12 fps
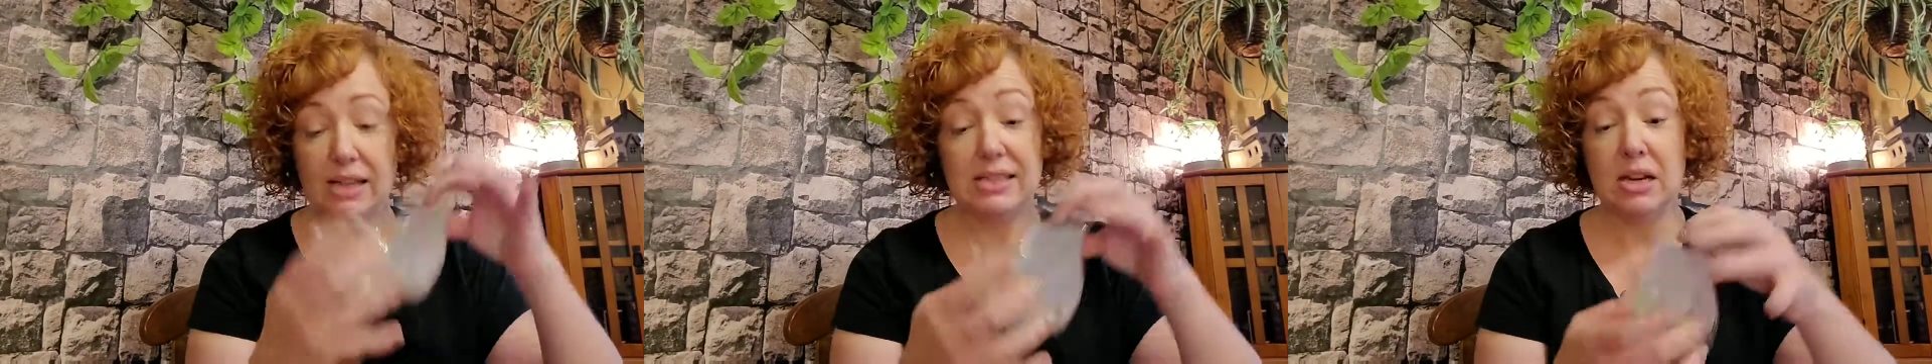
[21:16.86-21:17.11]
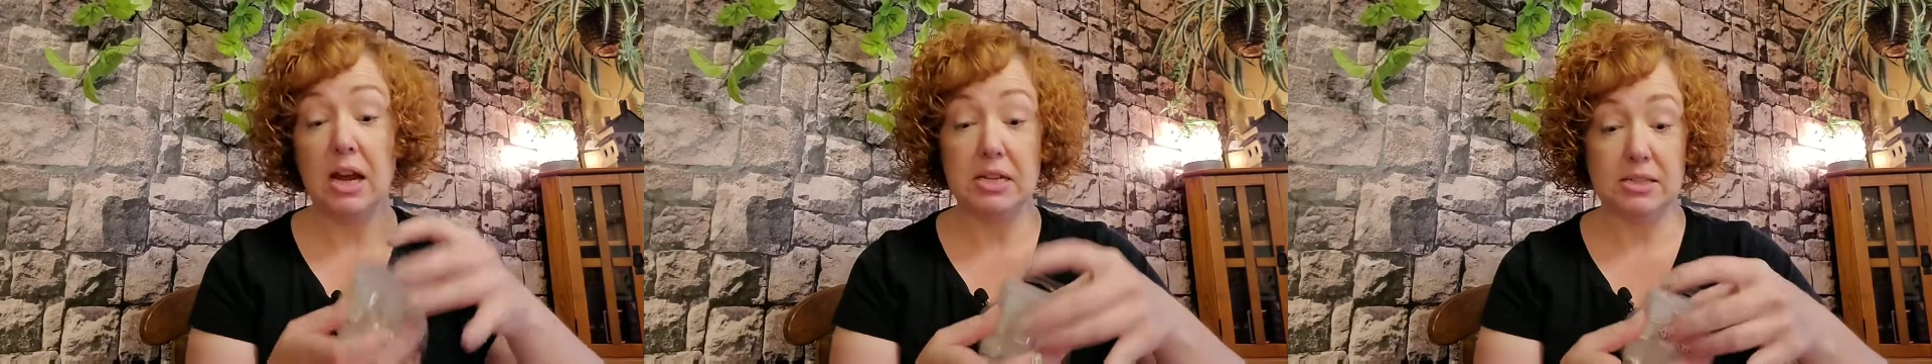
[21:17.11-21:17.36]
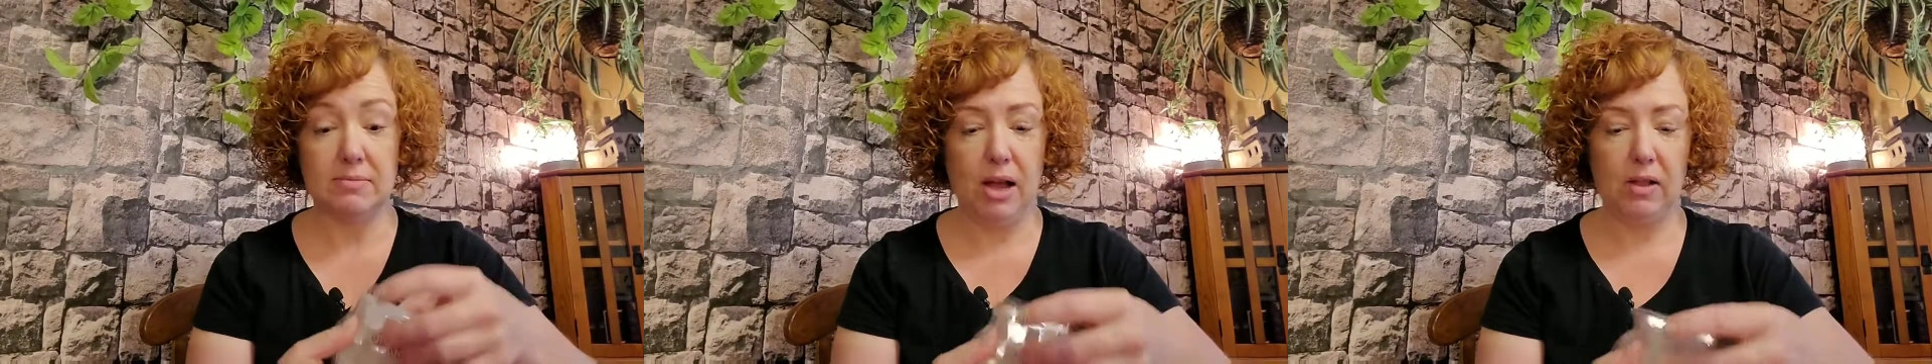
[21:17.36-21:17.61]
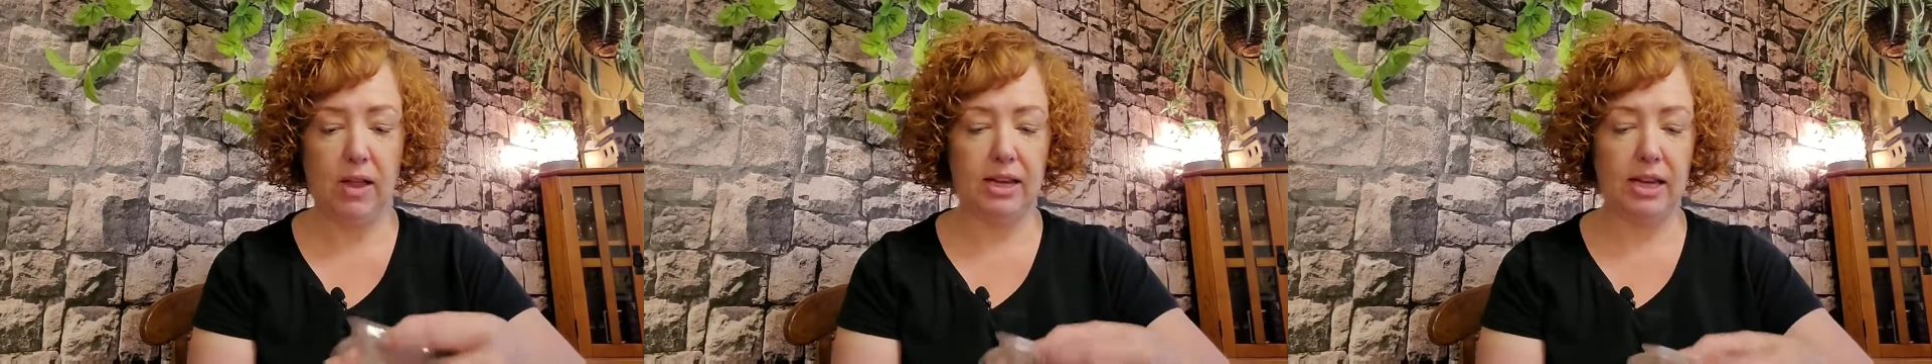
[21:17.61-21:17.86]
Yeah, it's nice.
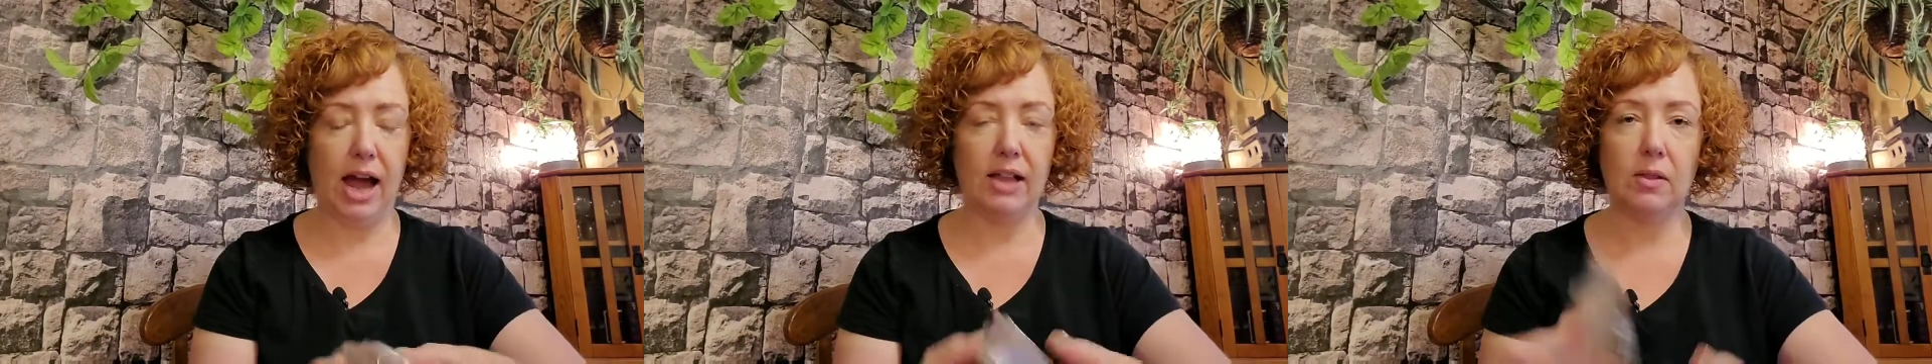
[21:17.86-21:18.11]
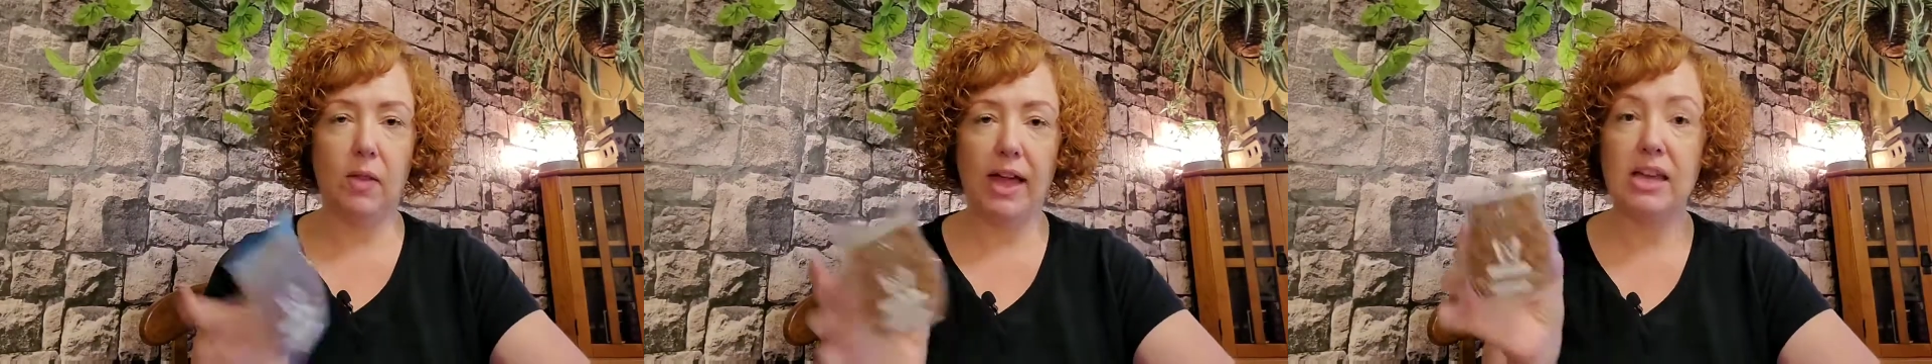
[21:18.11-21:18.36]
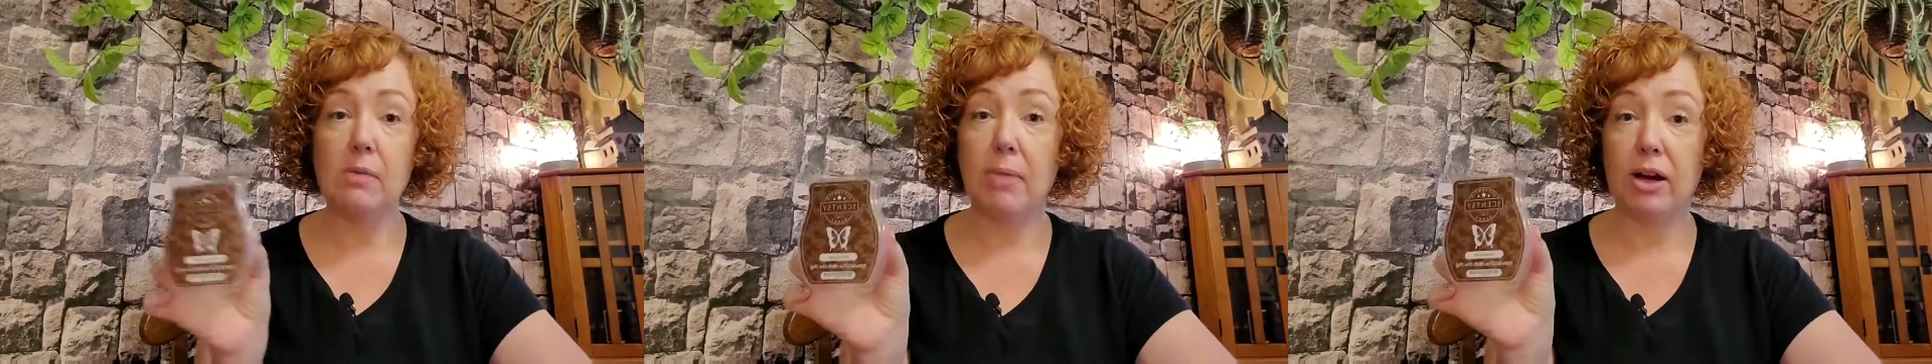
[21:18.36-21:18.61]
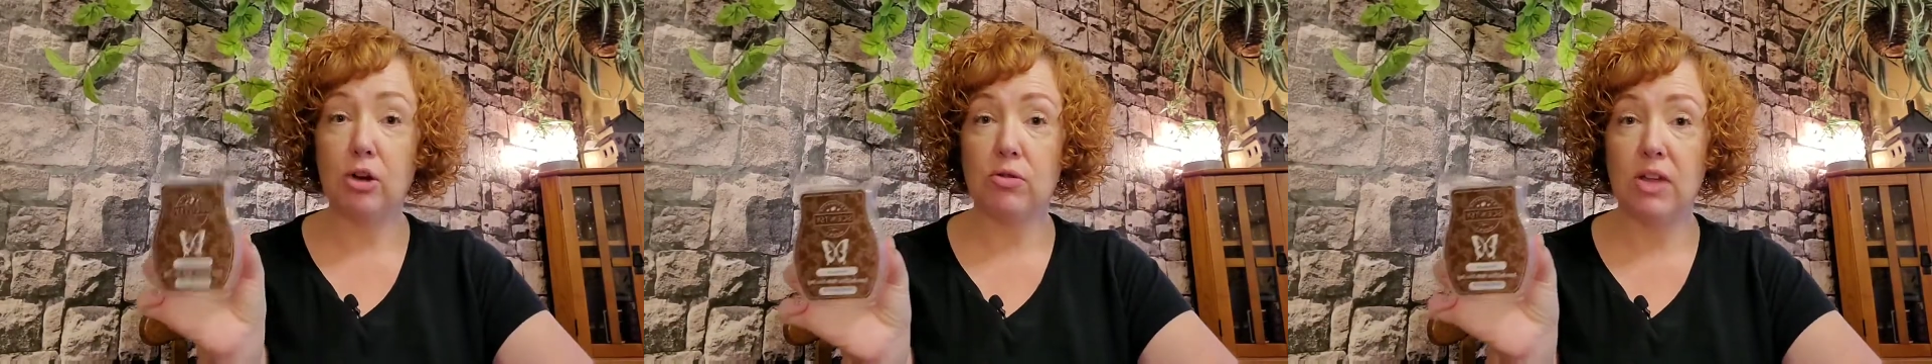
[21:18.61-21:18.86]
I like it. I like
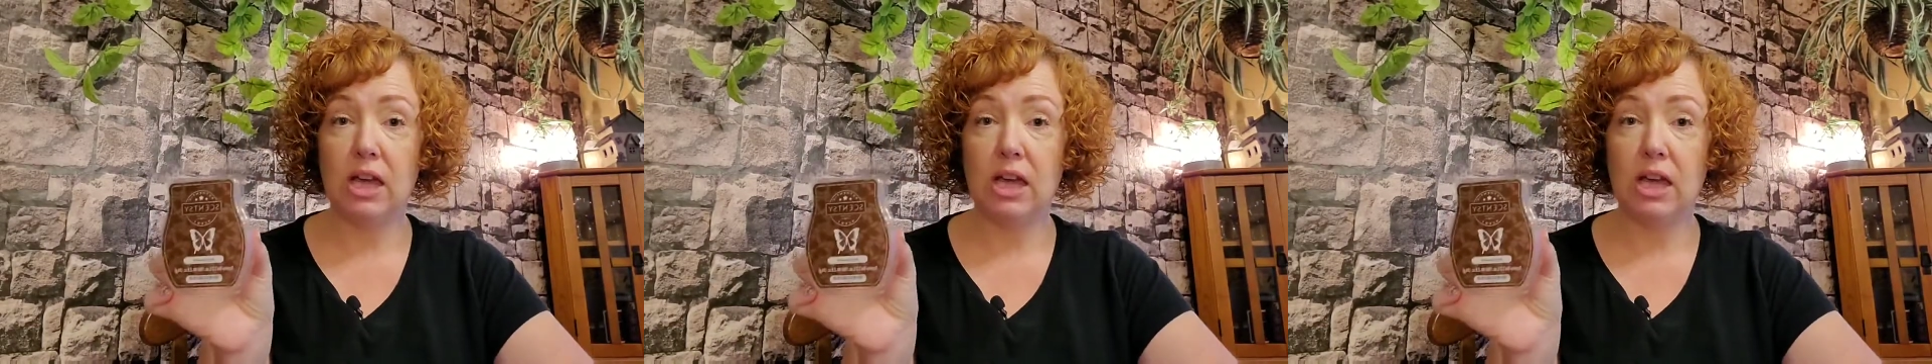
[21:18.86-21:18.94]
it better